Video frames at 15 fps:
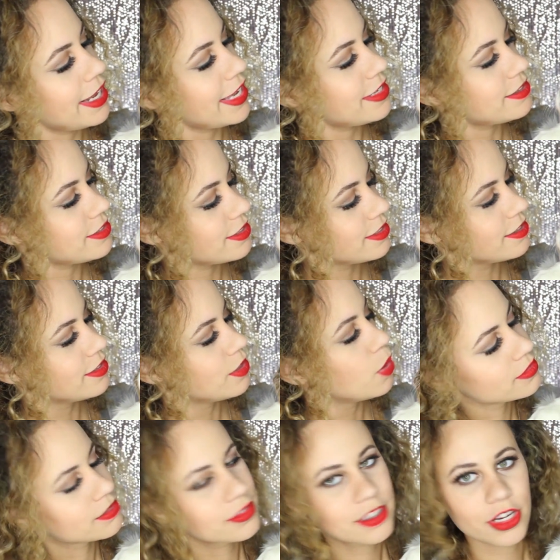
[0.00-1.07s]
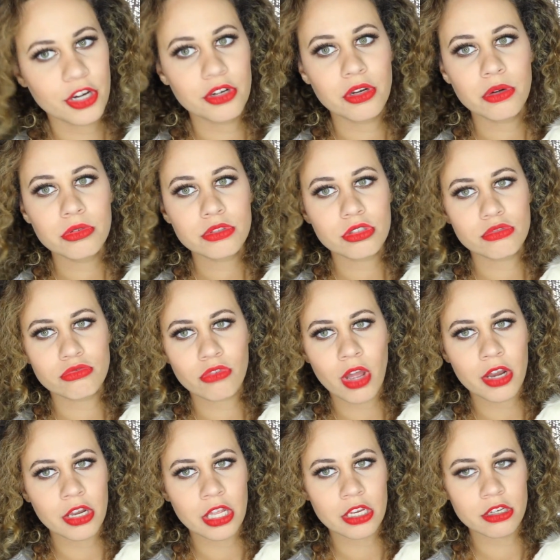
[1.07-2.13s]
Liz. Her nose is
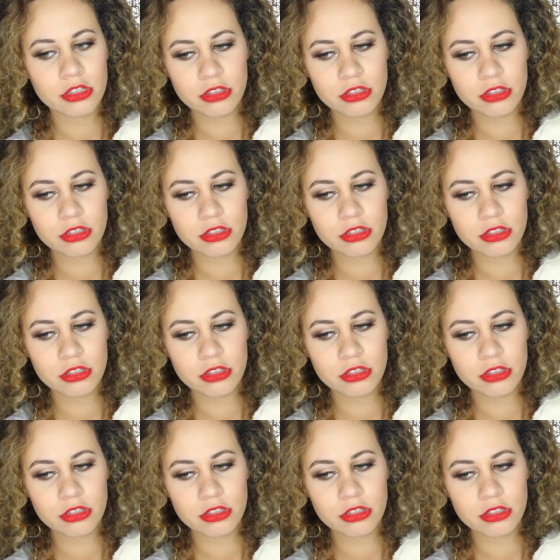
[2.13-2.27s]
running.